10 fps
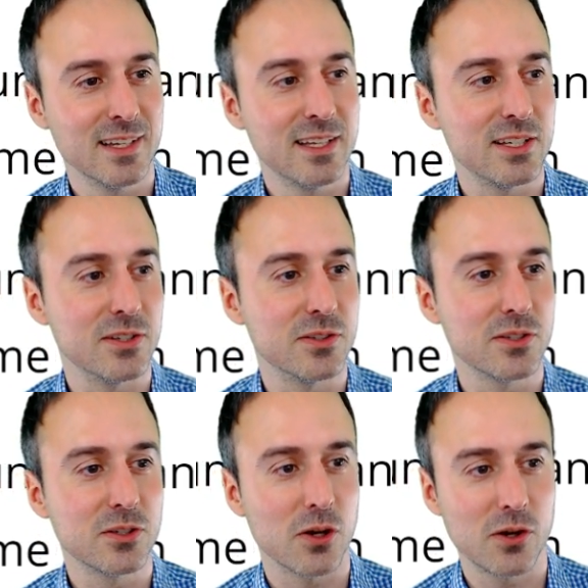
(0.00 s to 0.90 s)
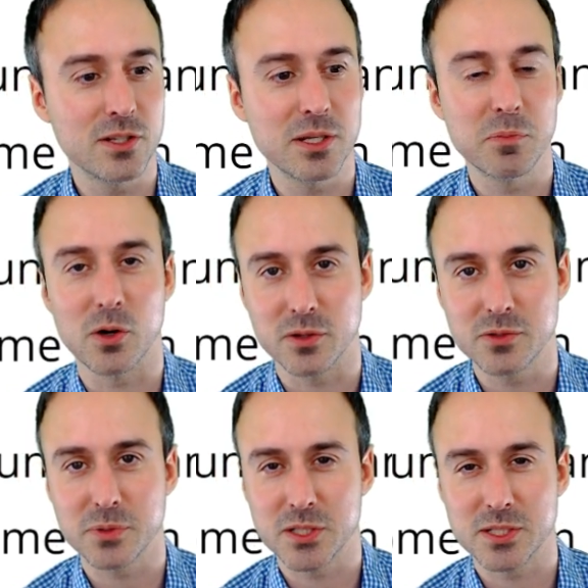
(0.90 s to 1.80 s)
You'd go to Tim Hortons,
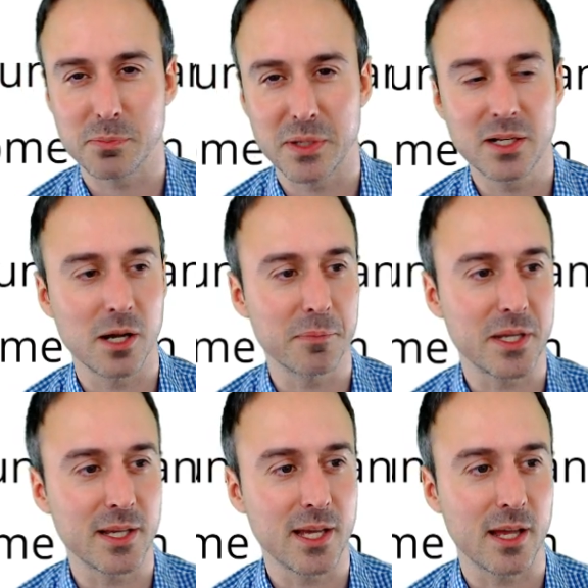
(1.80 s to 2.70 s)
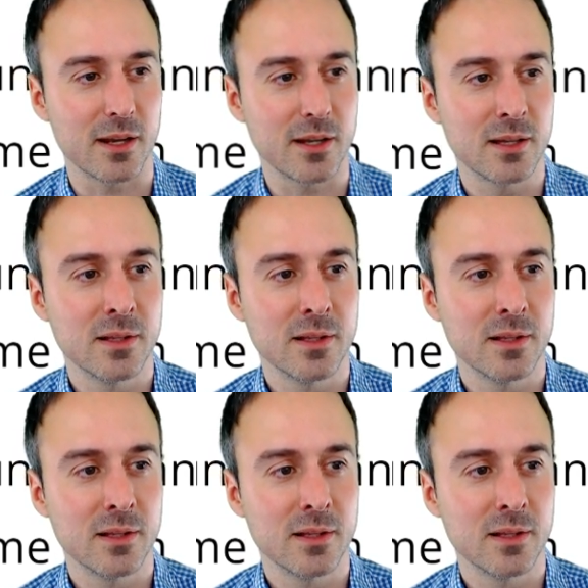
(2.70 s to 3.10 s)
which is a big company in Canada.